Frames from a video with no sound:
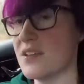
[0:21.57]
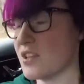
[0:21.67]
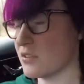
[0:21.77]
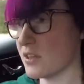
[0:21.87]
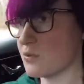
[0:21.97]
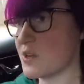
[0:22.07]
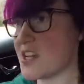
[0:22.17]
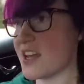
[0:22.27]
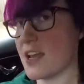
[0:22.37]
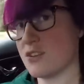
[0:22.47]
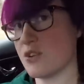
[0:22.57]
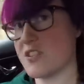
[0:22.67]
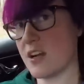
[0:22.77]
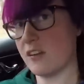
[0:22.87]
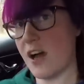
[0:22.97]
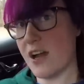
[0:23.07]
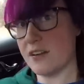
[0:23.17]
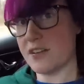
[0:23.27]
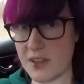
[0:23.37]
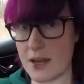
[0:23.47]
So since we take Azores
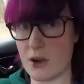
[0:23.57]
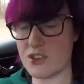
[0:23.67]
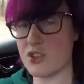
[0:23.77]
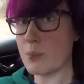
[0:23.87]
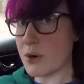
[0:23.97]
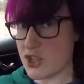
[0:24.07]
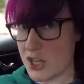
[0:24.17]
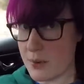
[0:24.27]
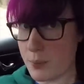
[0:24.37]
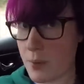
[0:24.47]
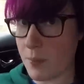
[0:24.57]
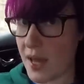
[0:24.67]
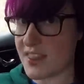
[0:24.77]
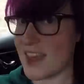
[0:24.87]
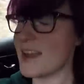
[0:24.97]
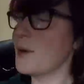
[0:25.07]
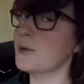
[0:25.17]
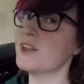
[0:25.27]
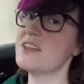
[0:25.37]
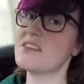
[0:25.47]
Airline, they are super cheap, but they
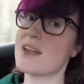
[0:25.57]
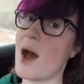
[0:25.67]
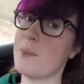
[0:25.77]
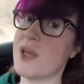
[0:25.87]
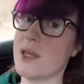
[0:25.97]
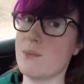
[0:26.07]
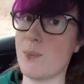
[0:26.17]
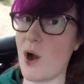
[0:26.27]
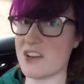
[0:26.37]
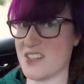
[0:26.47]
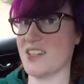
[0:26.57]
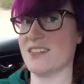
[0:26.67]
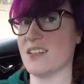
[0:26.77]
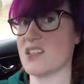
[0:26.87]
only stop in Boston.